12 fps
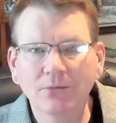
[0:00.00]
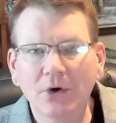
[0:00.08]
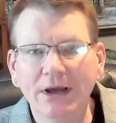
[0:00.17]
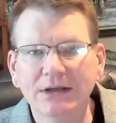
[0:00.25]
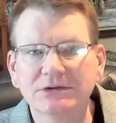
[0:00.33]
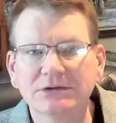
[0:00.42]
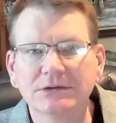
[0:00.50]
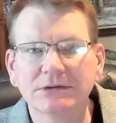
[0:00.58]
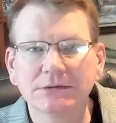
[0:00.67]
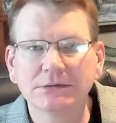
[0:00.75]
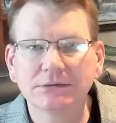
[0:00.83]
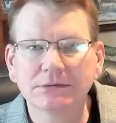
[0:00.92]
rates
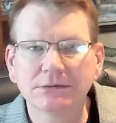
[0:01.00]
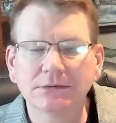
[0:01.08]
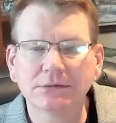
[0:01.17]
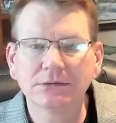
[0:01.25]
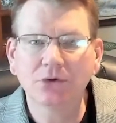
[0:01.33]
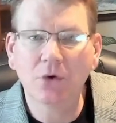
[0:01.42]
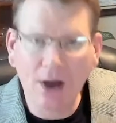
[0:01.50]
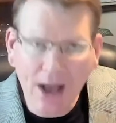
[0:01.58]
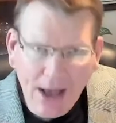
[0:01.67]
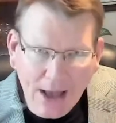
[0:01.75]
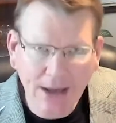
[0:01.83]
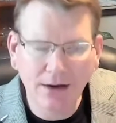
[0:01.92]
go
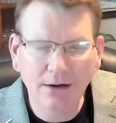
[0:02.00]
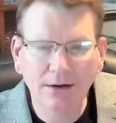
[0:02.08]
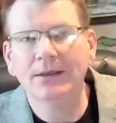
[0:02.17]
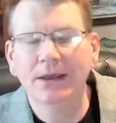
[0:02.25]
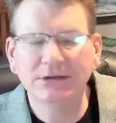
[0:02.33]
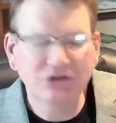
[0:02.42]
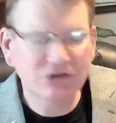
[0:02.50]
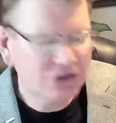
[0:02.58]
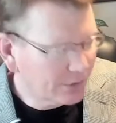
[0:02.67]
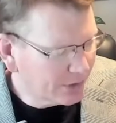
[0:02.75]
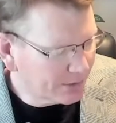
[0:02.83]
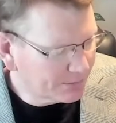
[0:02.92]
higher, it's
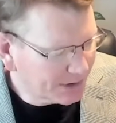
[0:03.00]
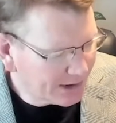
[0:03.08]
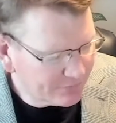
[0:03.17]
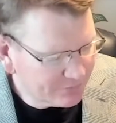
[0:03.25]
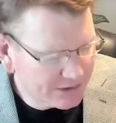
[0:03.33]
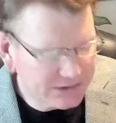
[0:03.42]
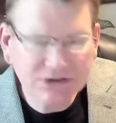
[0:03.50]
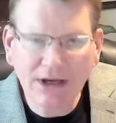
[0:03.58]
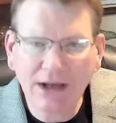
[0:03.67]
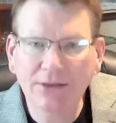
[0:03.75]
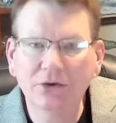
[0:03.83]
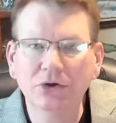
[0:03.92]
generally believed that it's
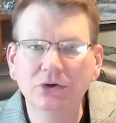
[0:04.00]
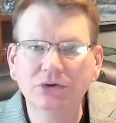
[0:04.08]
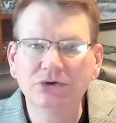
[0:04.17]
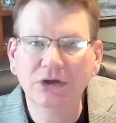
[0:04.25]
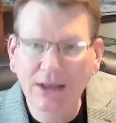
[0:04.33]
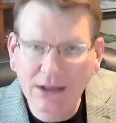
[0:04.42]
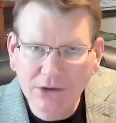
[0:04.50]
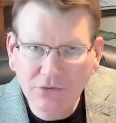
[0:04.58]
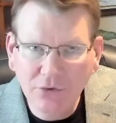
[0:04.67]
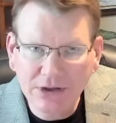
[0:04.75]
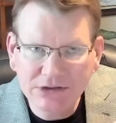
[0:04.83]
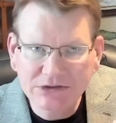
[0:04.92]
either due to
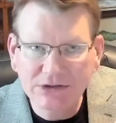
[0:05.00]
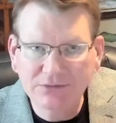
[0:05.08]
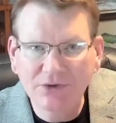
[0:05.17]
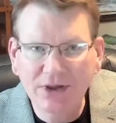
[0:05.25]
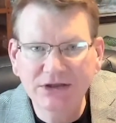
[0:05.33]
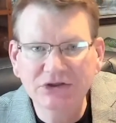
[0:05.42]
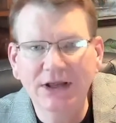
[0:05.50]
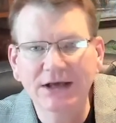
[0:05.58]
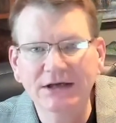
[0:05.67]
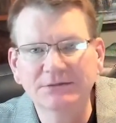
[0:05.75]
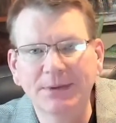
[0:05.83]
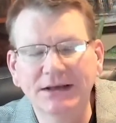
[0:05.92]
increased inflation
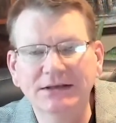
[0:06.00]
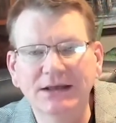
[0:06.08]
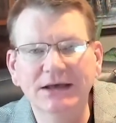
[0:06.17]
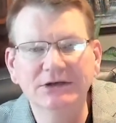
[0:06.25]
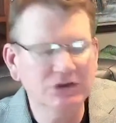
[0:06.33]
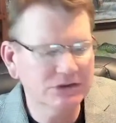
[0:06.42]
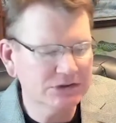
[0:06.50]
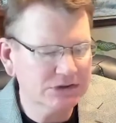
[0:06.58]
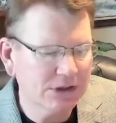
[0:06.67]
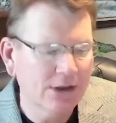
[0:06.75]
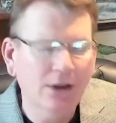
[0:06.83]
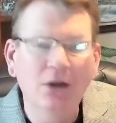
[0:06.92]

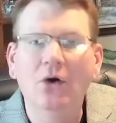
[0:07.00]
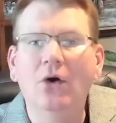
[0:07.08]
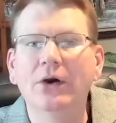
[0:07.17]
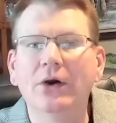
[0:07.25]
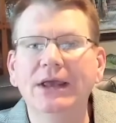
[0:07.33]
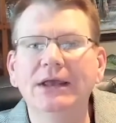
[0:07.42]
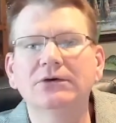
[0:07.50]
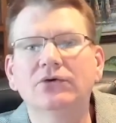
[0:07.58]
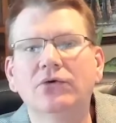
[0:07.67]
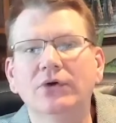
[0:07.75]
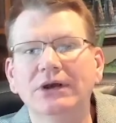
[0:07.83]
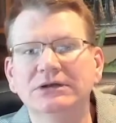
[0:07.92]
expectations or
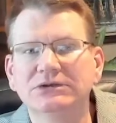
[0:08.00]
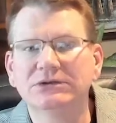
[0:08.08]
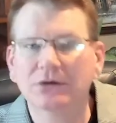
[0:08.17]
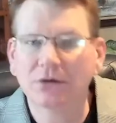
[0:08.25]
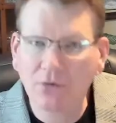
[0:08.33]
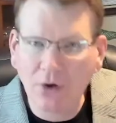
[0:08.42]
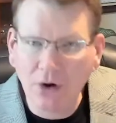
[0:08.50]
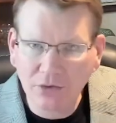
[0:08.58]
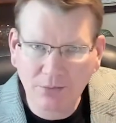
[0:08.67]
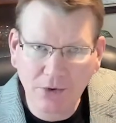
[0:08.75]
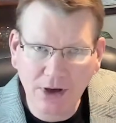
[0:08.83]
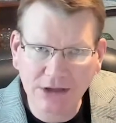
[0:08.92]
increased
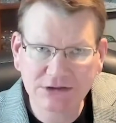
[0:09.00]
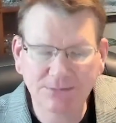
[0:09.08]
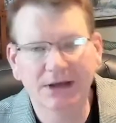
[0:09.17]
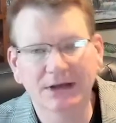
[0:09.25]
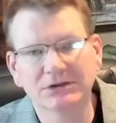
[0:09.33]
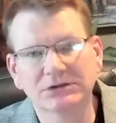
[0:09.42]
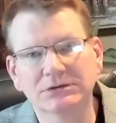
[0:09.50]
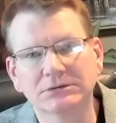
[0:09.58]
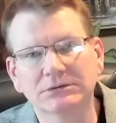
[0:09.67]
growth prospects.